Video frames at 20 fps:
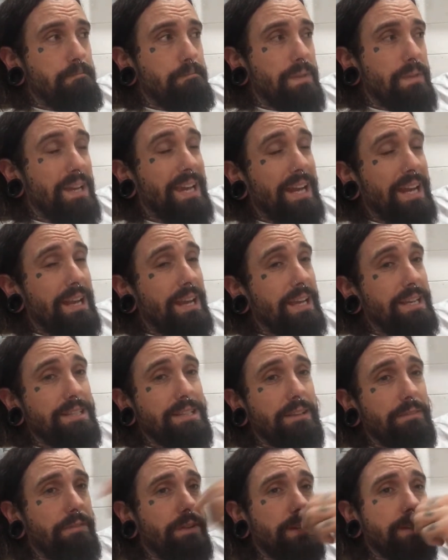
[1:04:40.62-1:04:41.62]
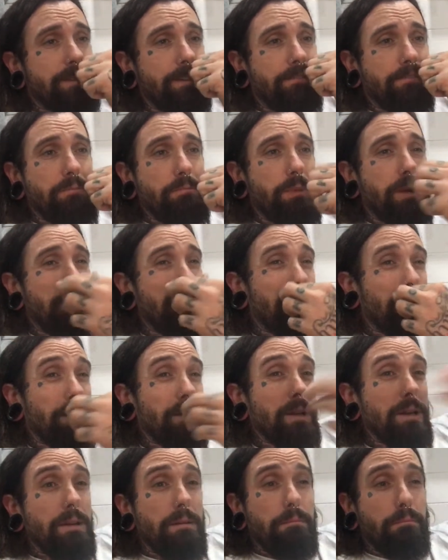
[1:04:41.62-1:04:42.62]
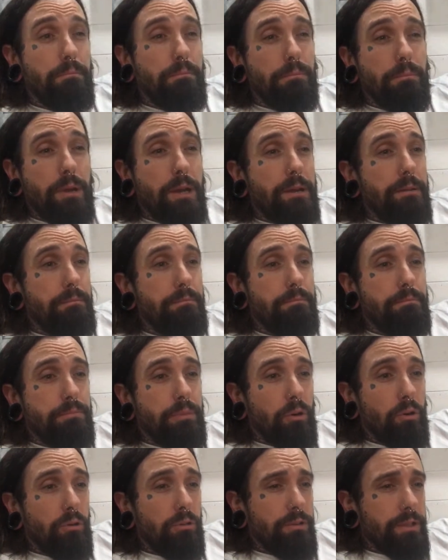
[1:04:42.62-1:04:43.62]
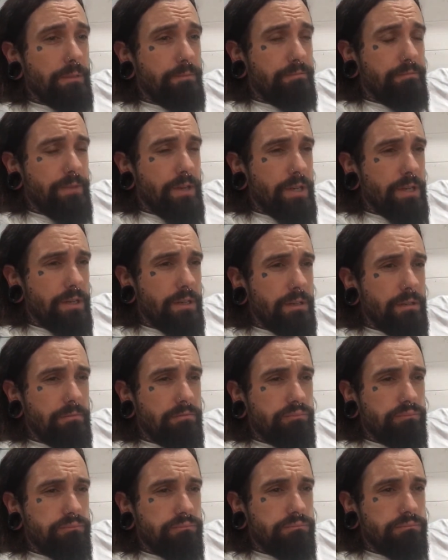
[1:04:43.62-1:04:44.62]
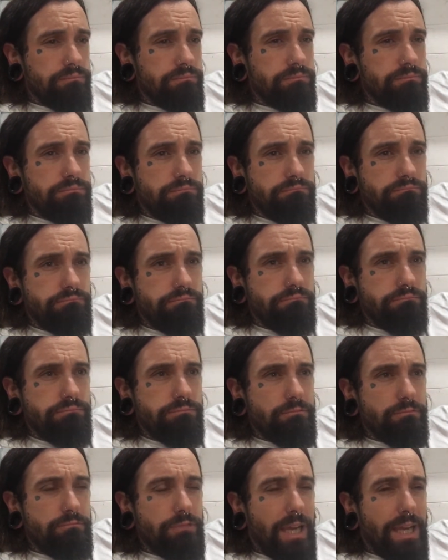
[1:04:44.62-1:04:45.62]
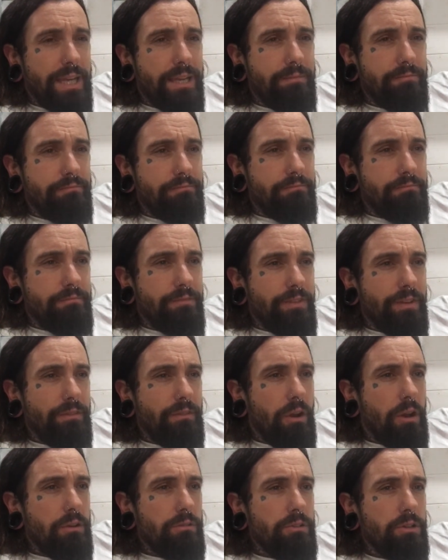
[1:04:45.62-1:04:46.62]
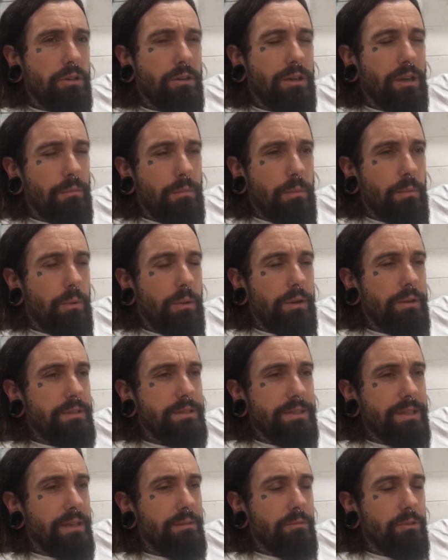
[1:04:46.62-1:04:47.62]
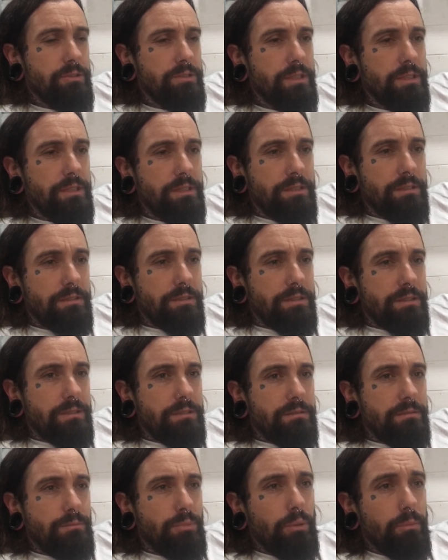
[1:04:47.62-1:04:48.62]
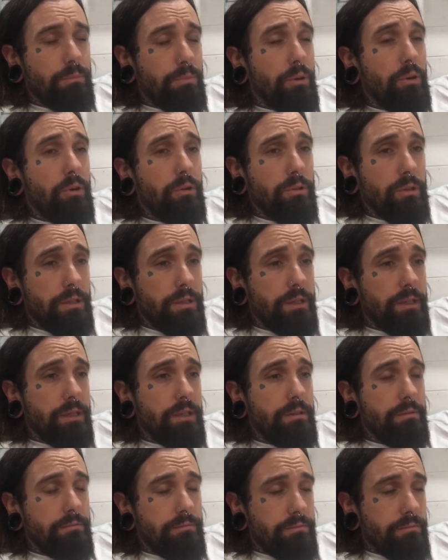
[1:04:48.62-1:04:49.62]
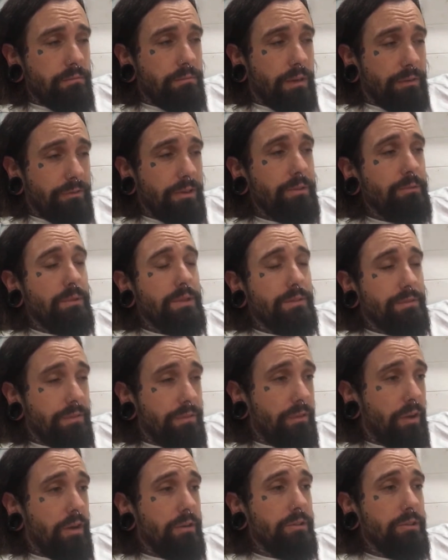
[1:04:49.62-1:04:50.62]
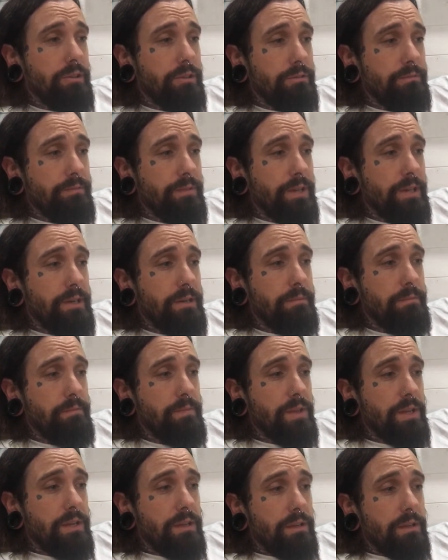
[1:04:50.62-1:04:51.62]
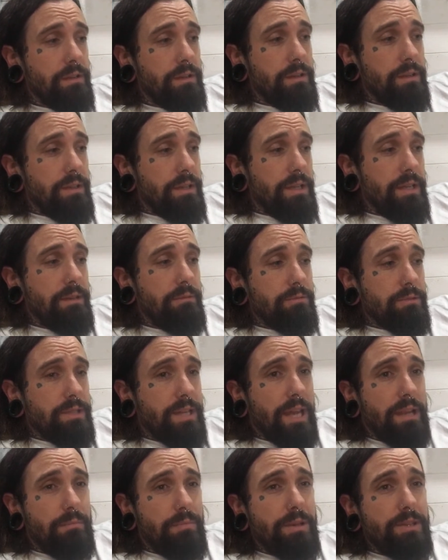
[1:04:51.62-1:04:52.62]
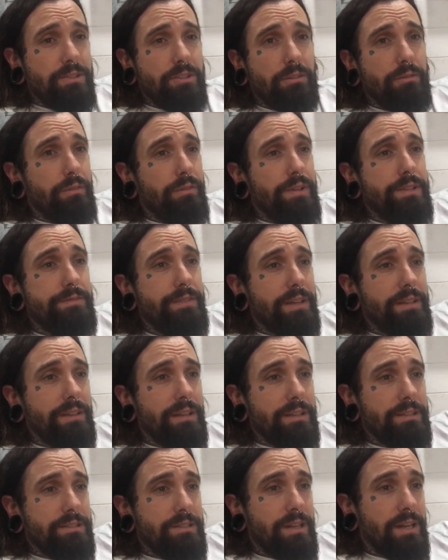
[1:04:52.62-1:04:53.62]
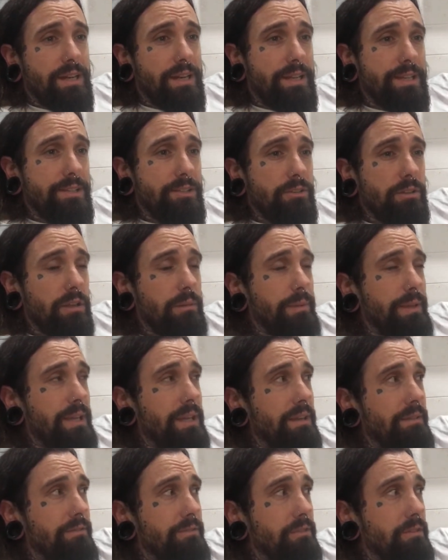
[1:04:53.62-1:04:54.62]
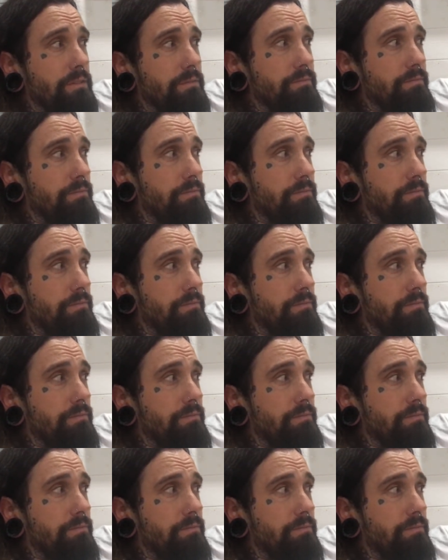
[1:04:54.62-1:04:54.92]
again, I guess it affects different people. Paul, the Ratty Vivaro, I can't remember what his name was, but Paul, my friend with a Vivaro, he was getting pissed off with his van last night, and he's only been in it for like